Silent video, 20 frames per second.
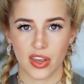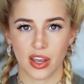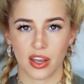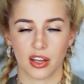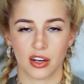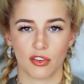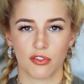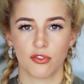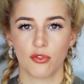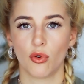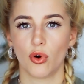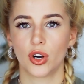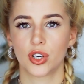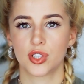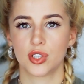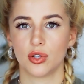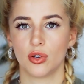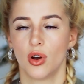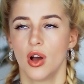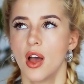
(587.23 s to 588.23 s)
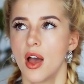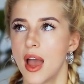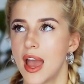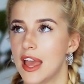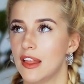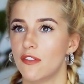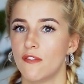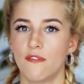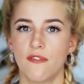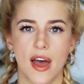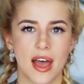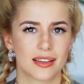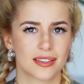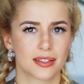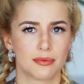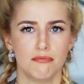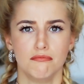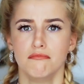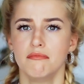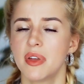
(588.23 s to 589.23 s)
They can afford to
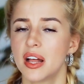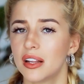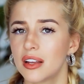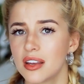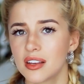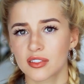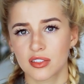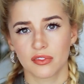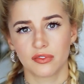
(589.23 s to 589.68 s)
invest millions